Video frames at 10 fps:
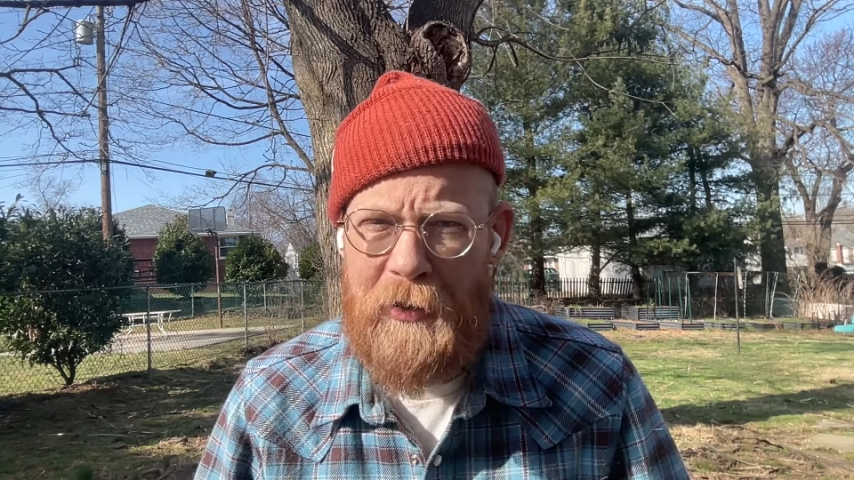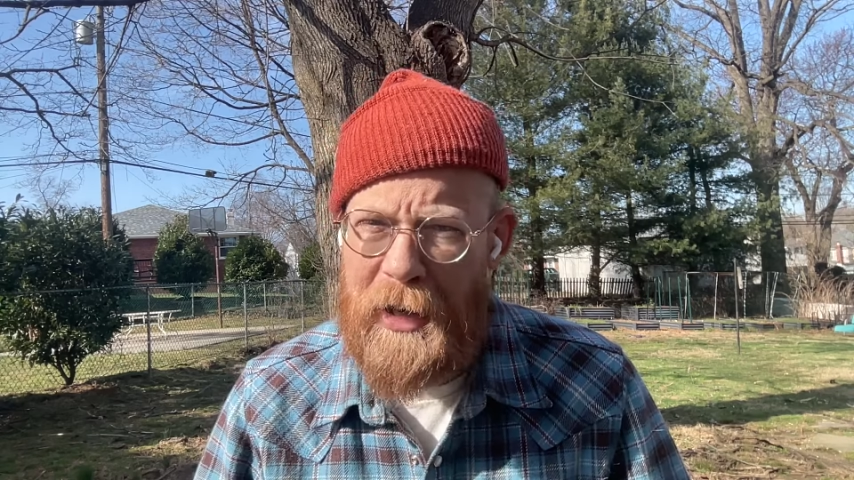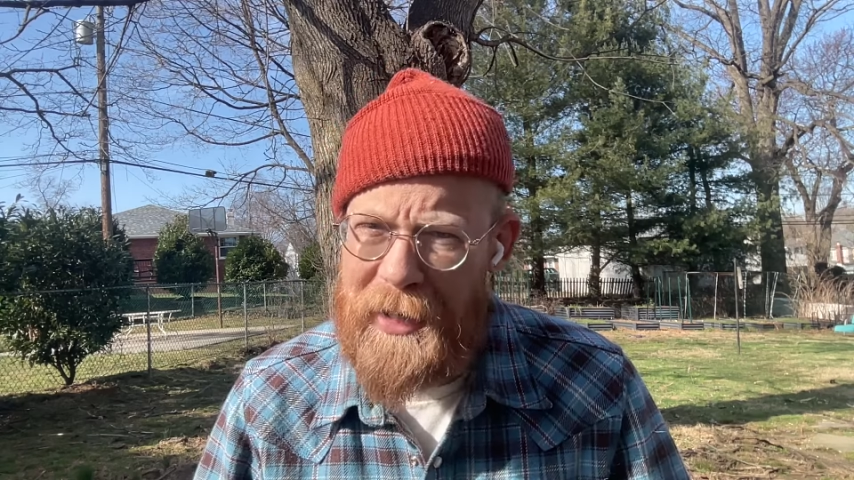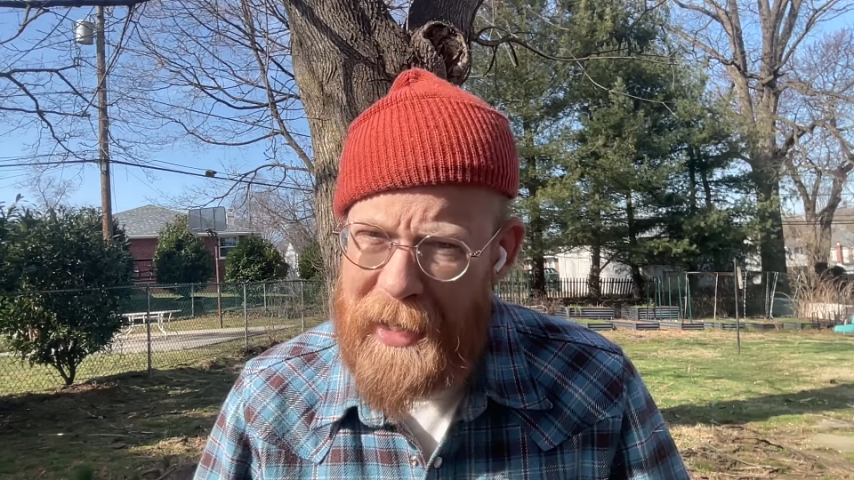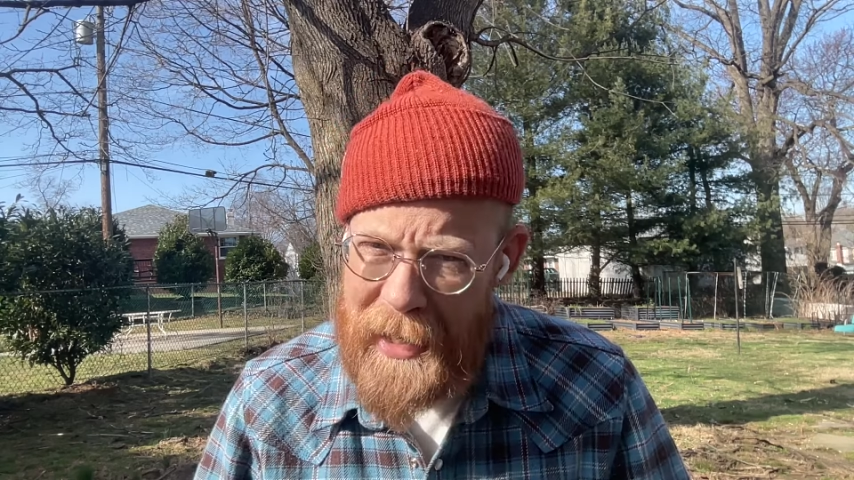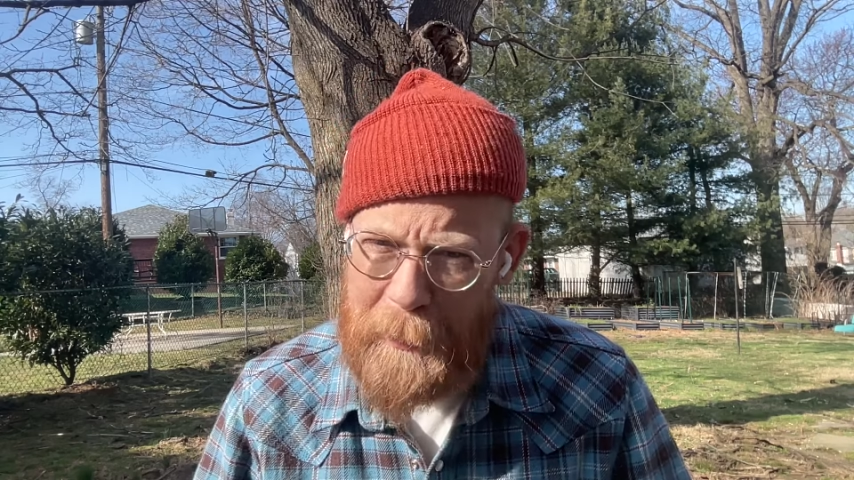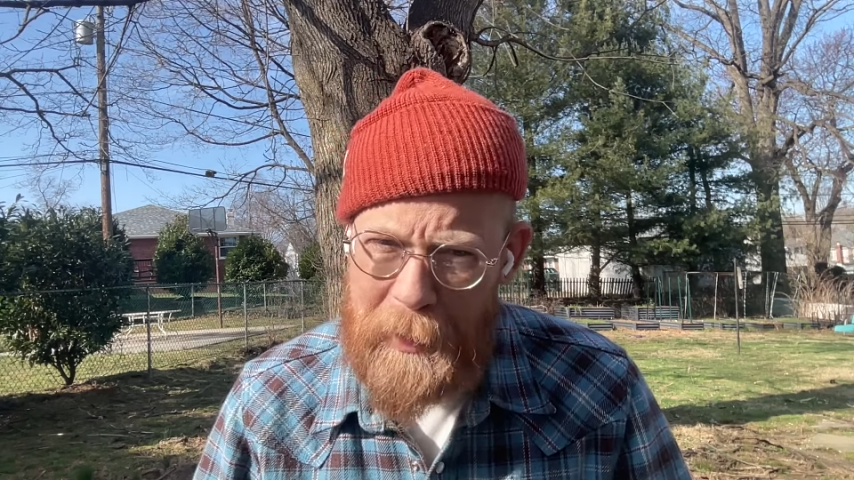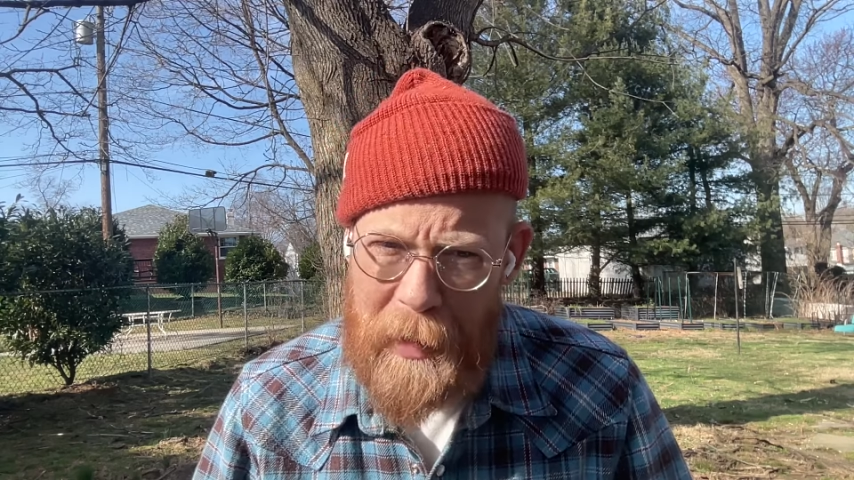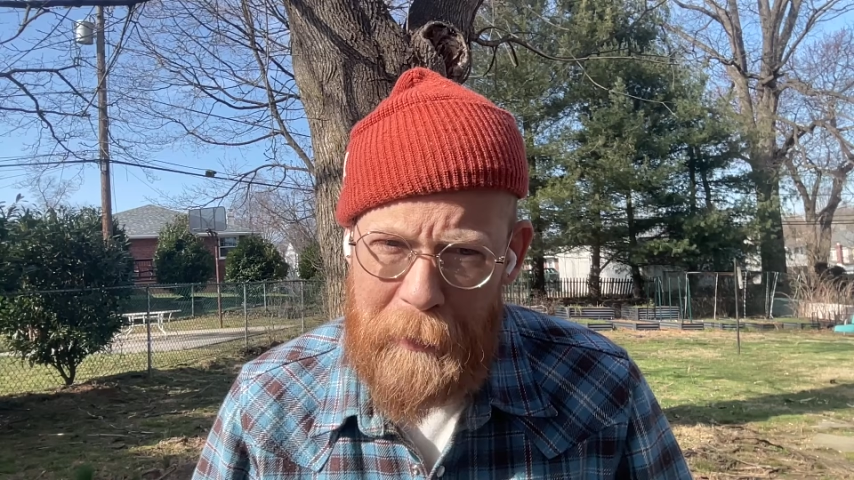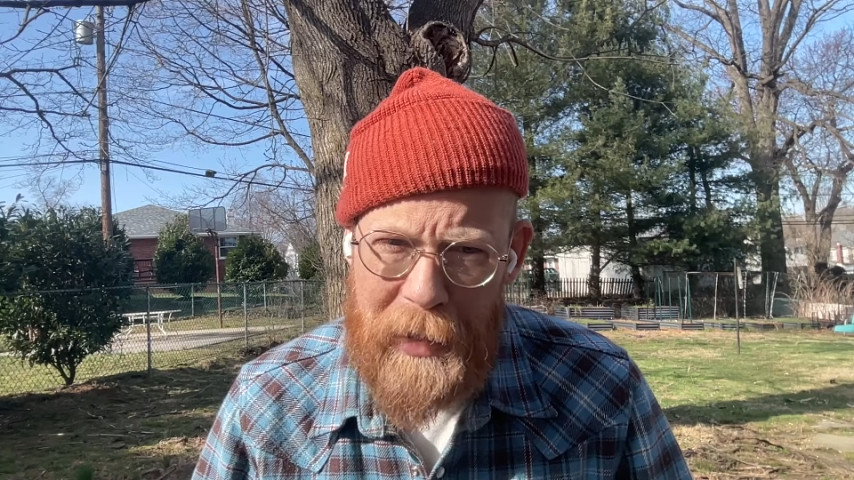your right to keep
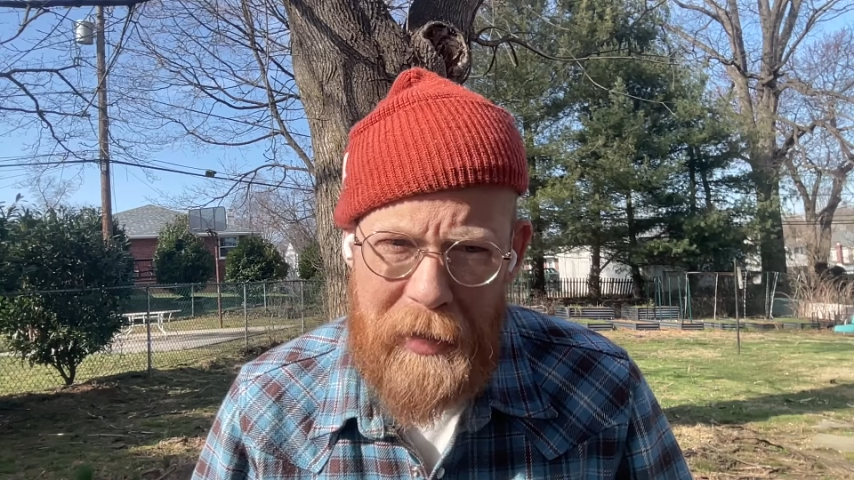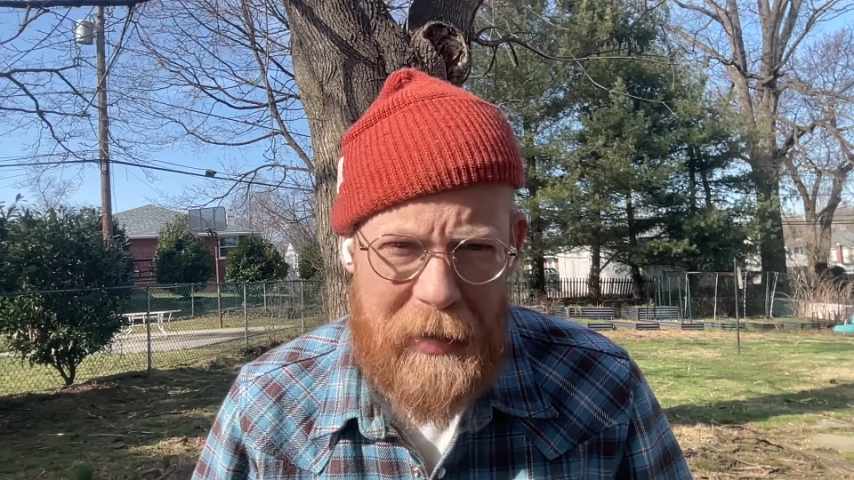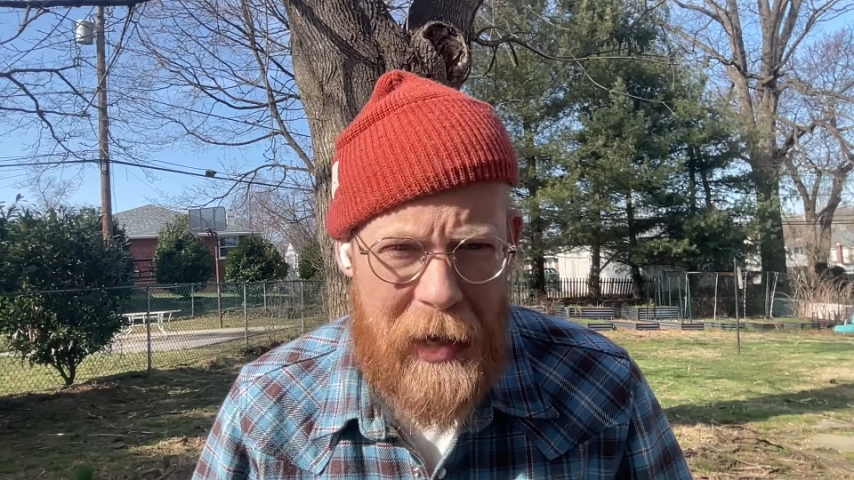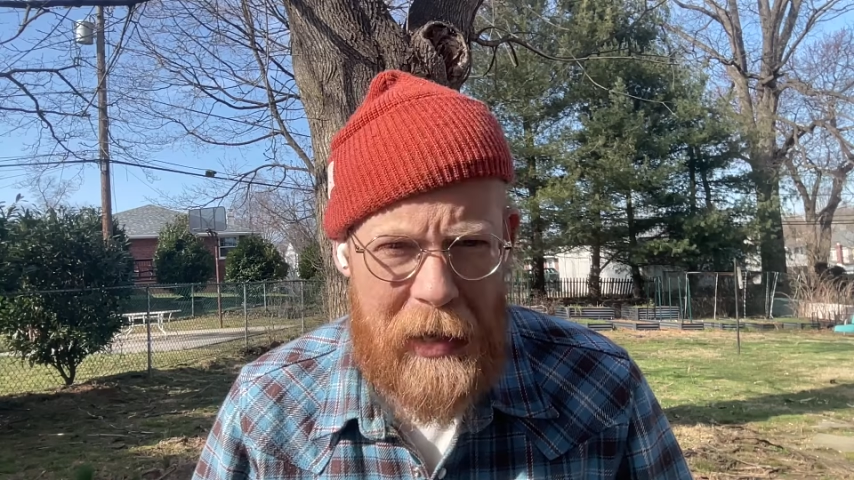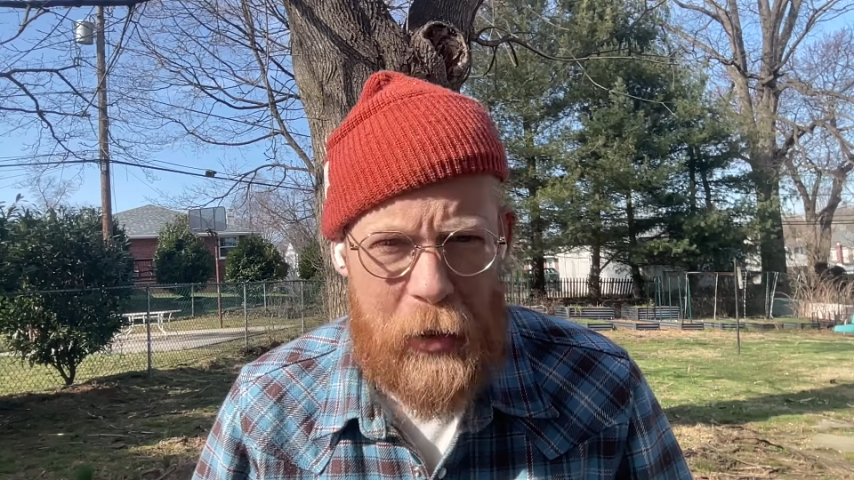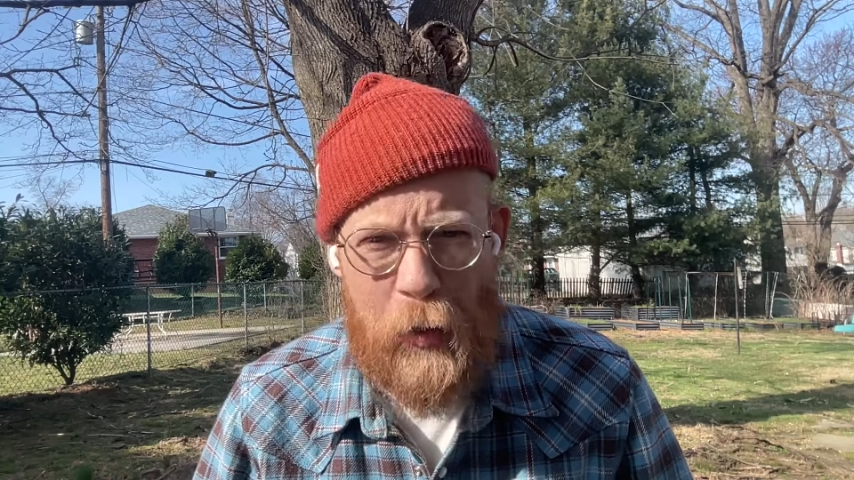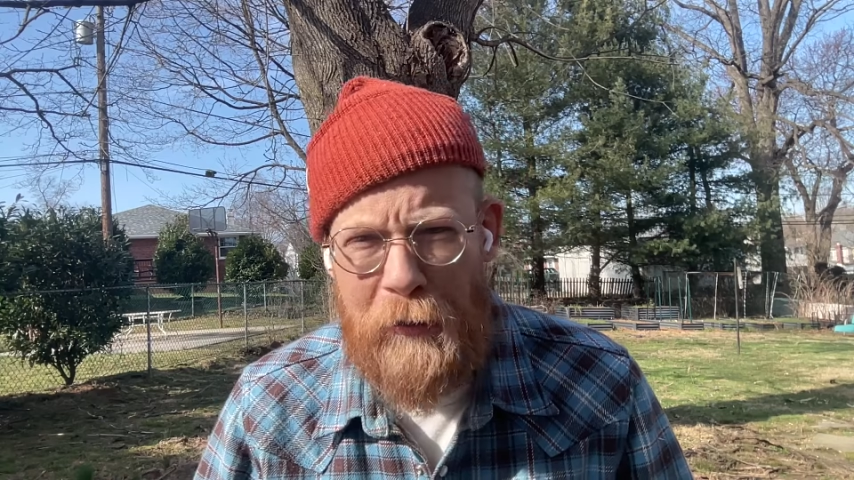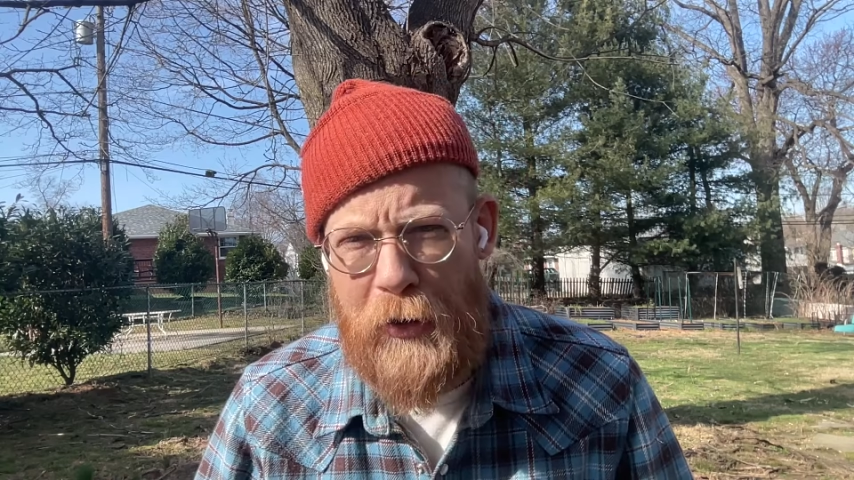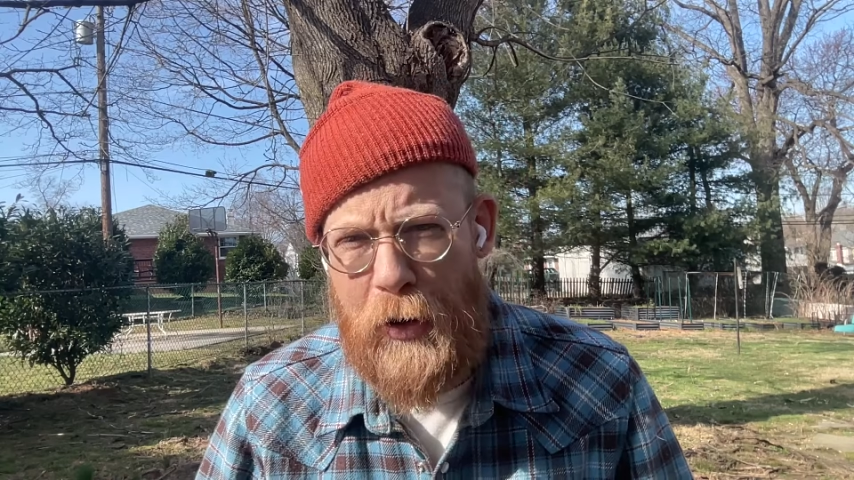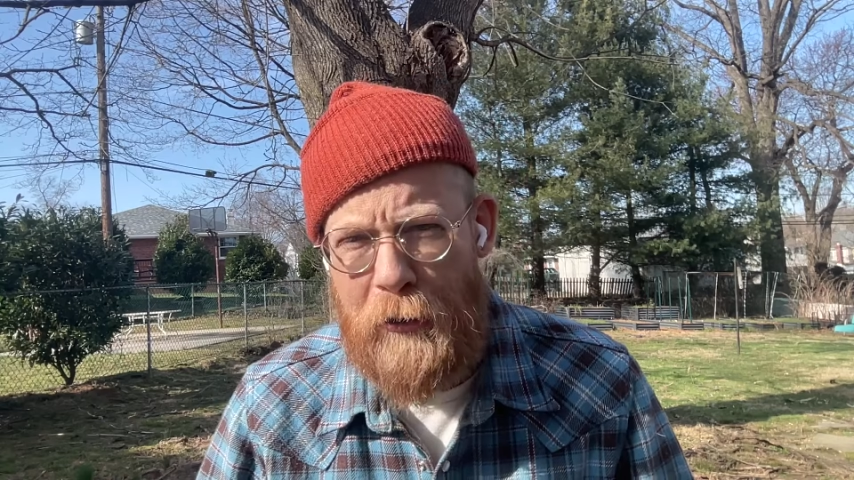something is hollow if you